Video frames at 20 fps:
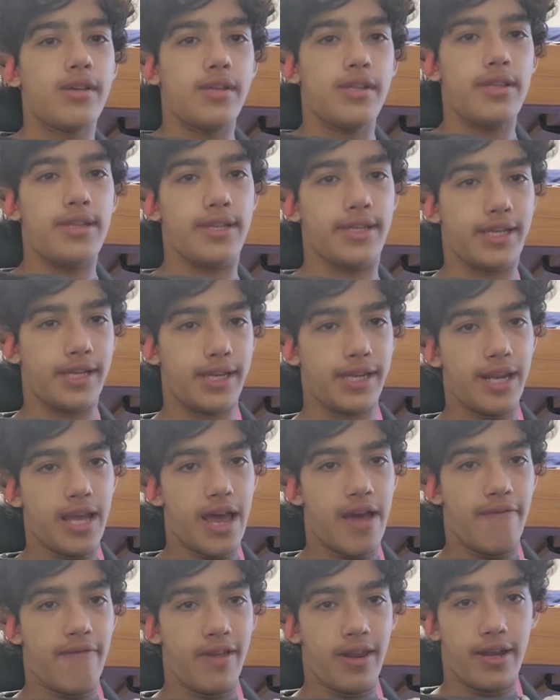The second
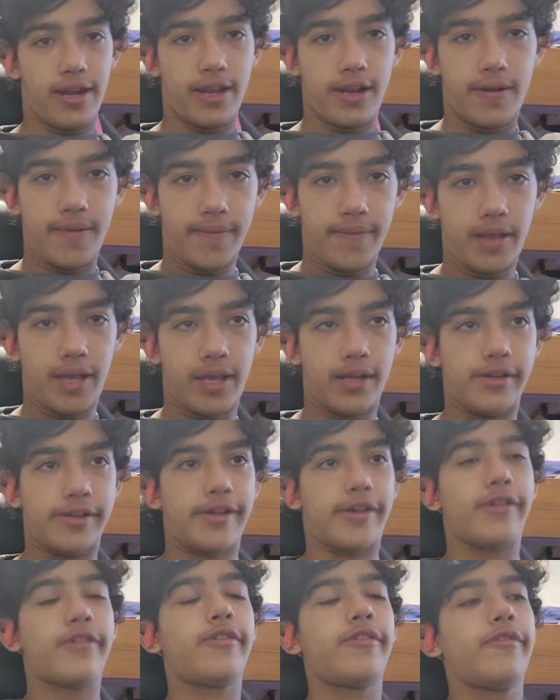half he did, and
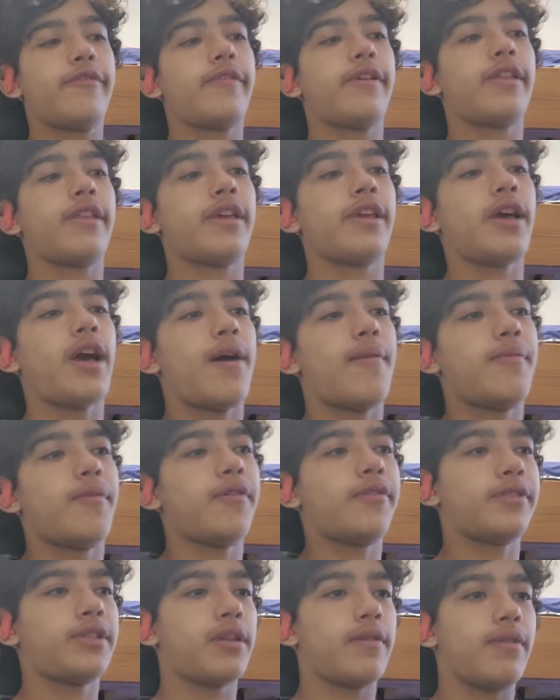Darnold really got
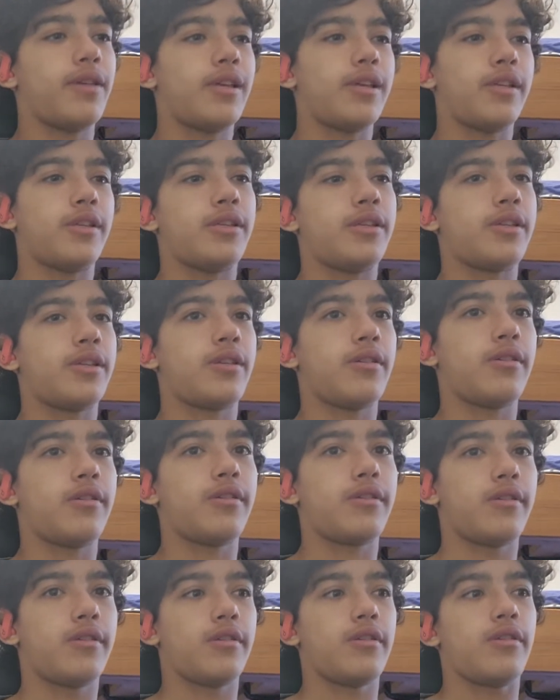most of his
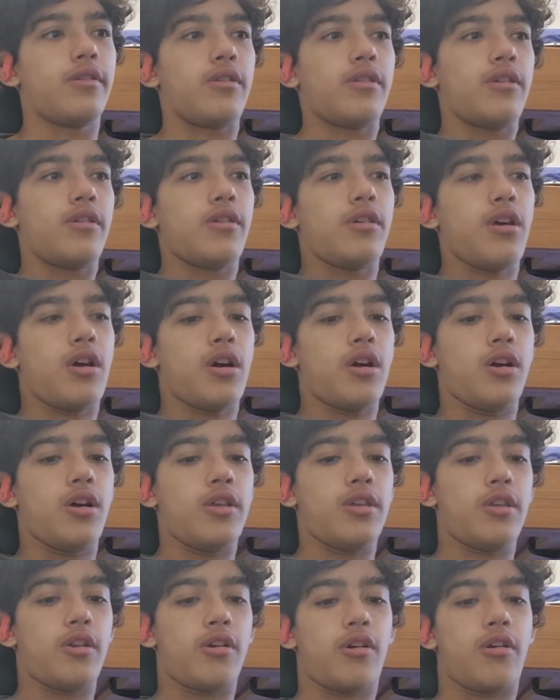
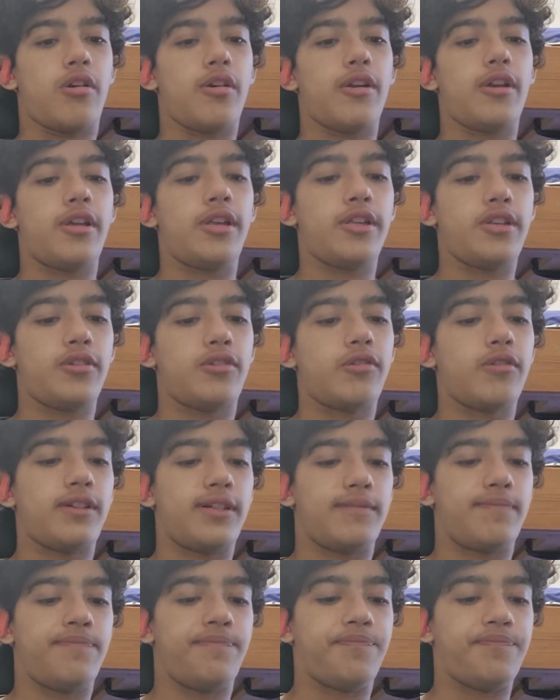yardage
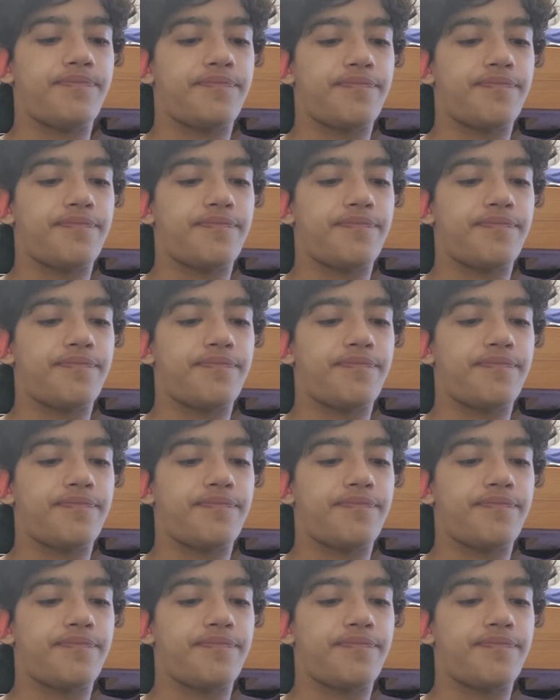from